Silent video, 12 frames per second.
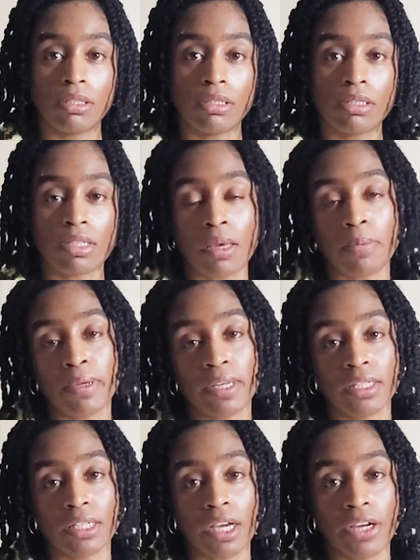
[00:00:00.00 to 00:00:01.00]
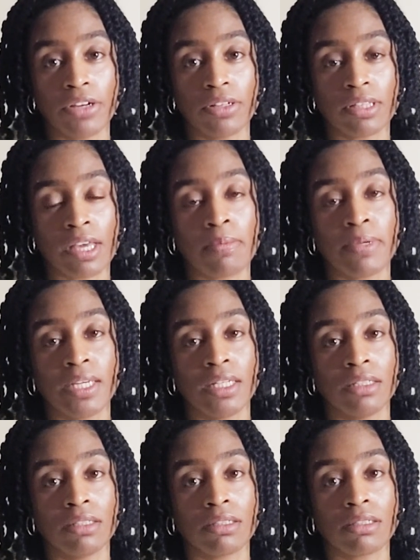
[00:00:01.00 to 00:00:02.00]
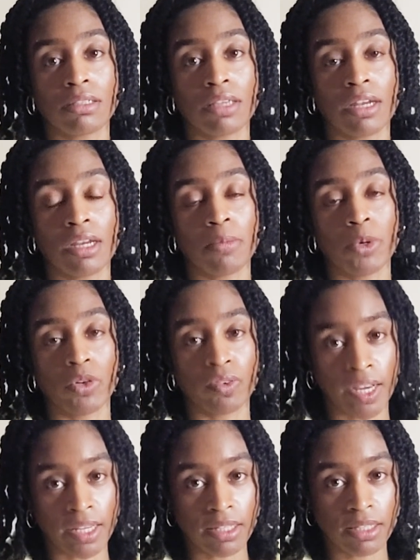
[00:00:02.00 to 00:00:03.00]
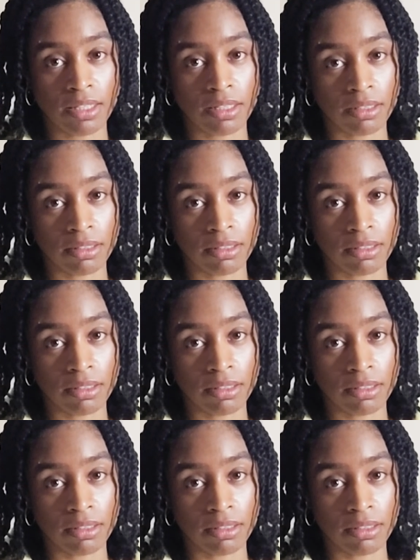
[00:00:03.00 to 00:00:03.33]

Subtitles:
stop being tired. That means getting more rest.